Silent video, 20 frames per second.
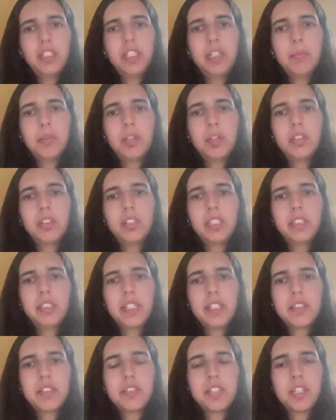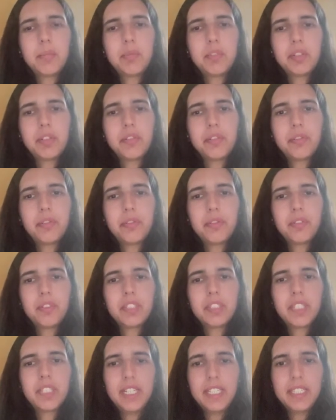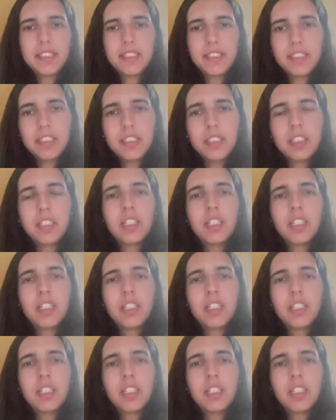in modeling the extremes of the data,